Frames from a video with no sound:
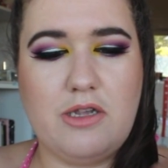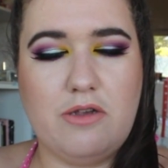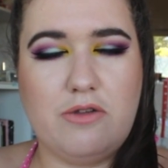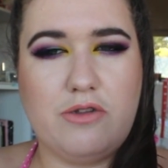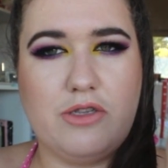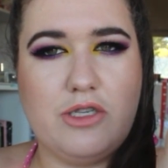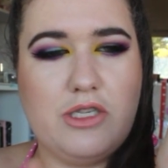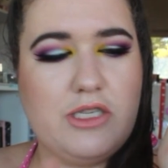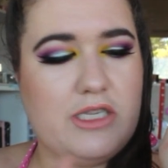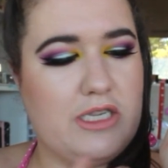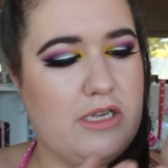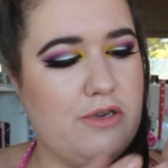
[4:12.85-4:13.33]

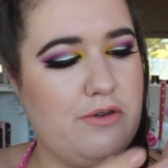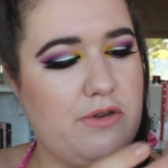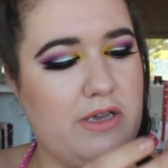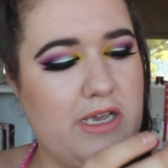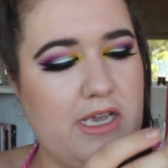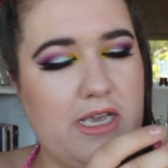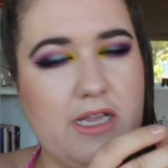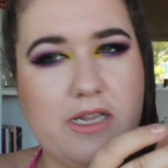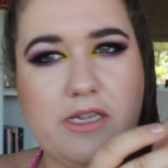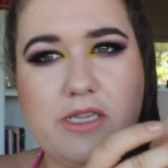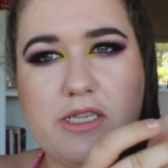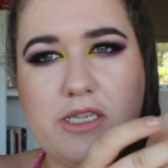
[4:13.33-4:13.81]

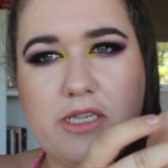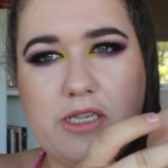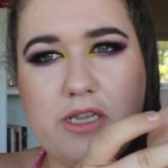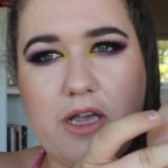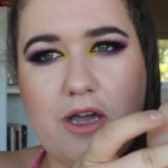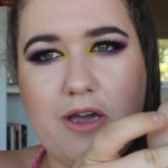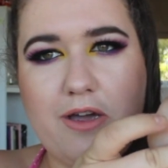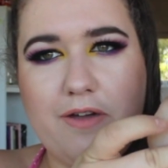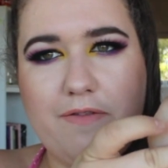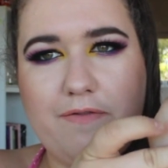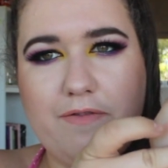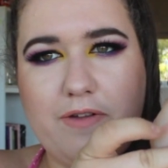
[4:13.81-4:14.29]
silky and
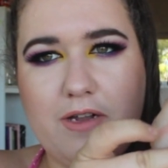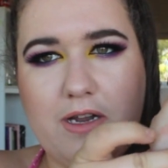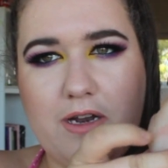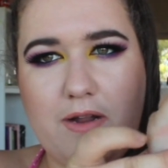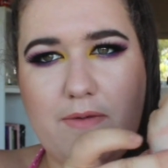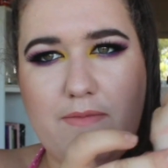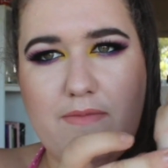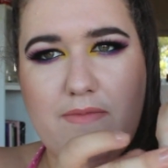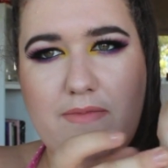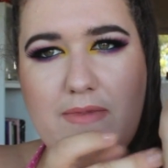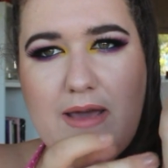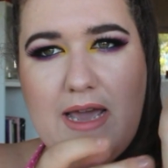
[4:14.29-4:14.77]
soft and
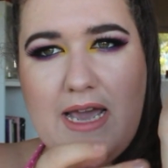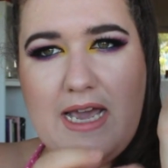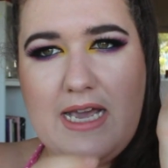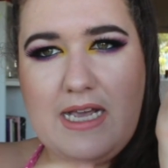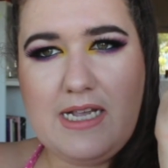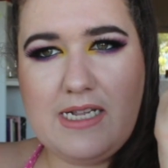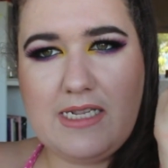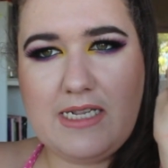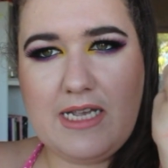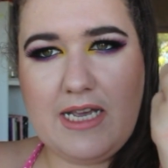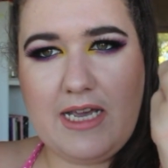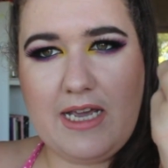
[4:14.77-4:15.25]

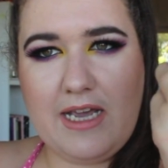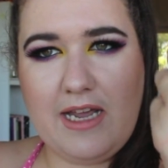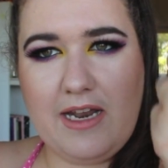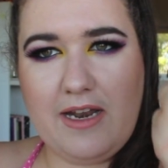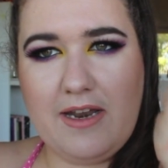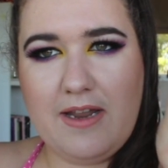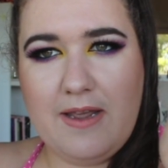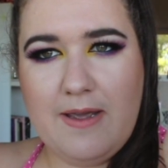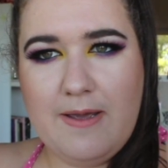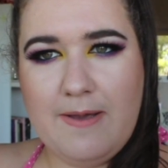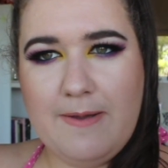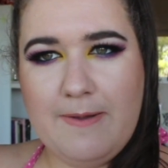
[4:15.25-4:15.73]
amazing,
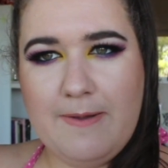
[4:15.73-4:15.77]
and